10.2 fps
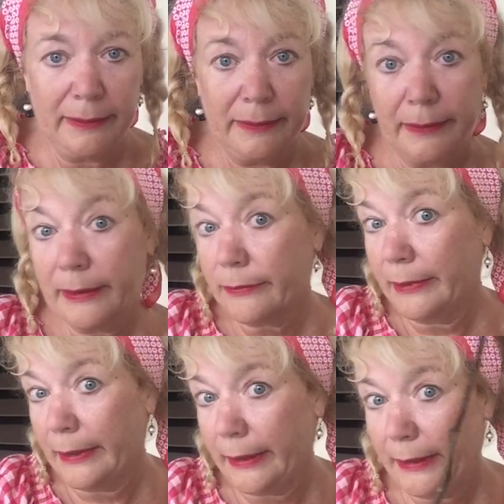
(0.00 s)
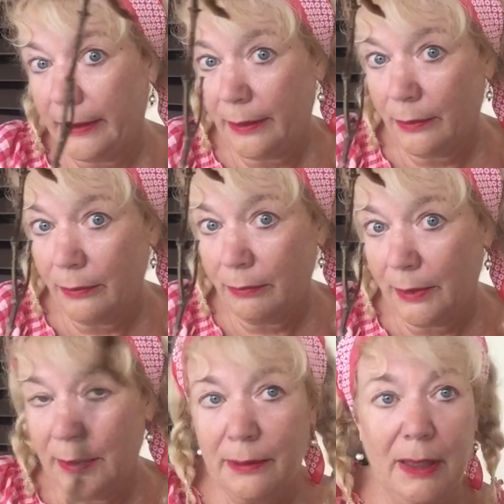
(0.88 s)
Because we got to get the old
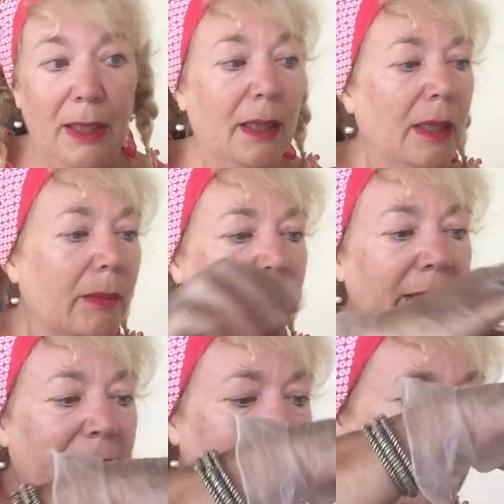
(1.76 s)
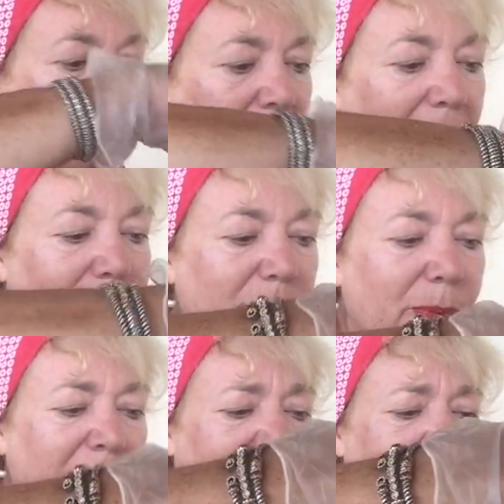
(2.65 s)
one plant, and we have
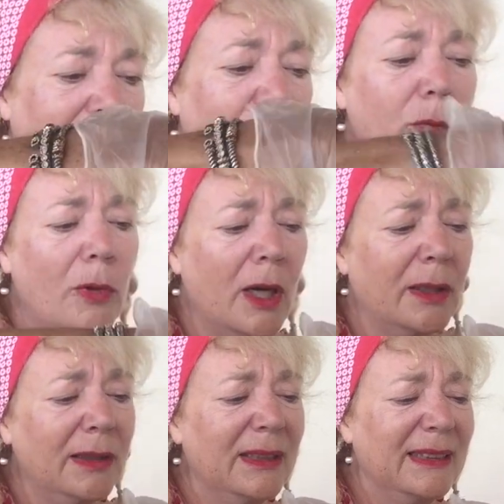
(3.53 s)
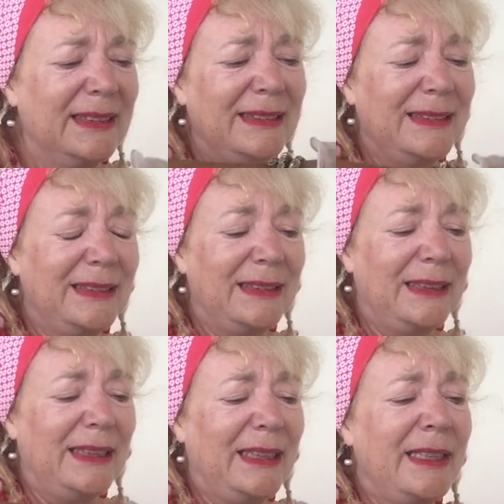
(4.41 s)
to plant a new one.
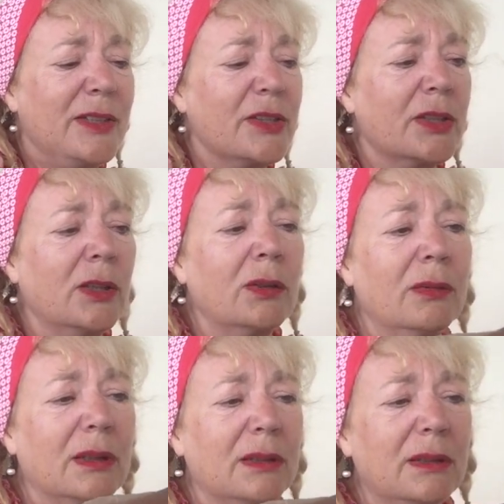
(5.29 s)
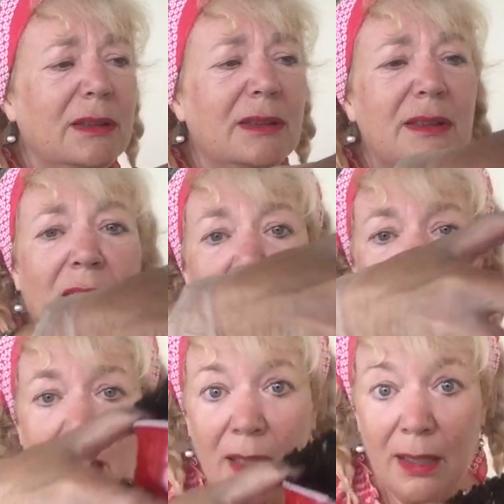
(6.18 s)
And so,
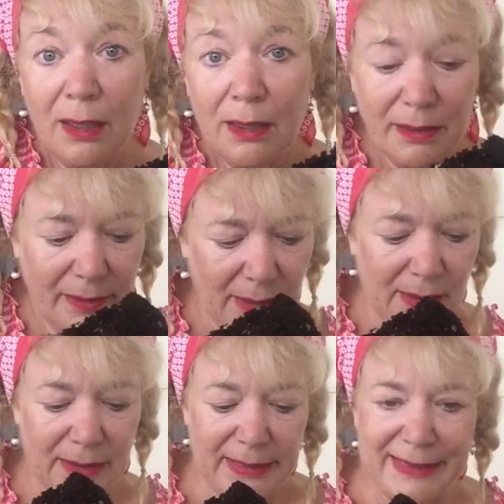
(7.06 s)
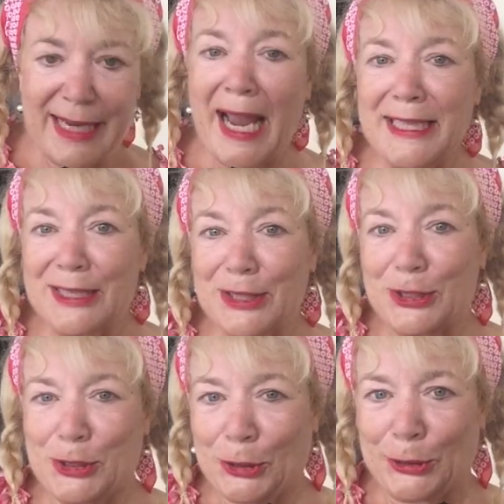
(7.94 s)
ta-da! Nice
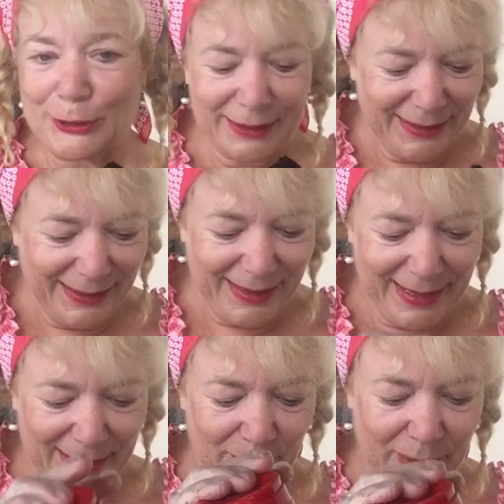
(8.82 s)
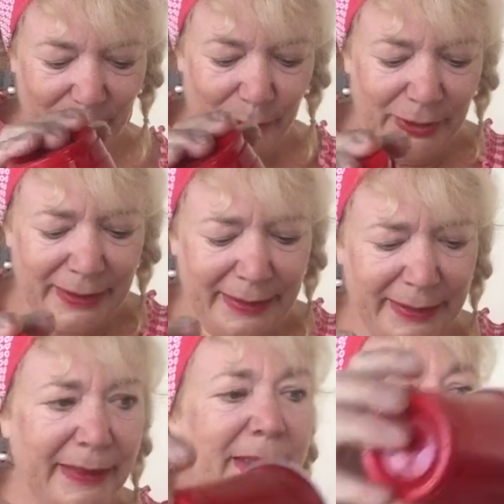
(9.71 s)
dirt. And I'm going to put it
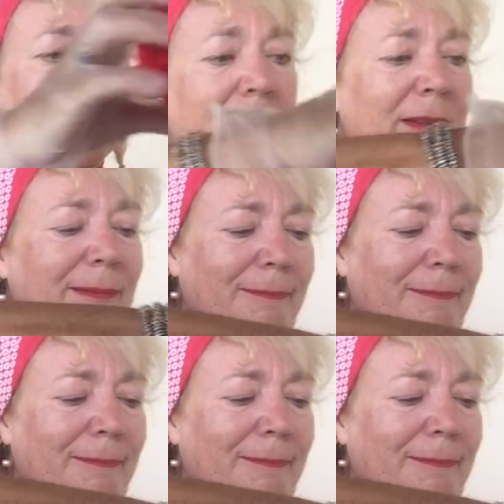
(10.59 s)
in here.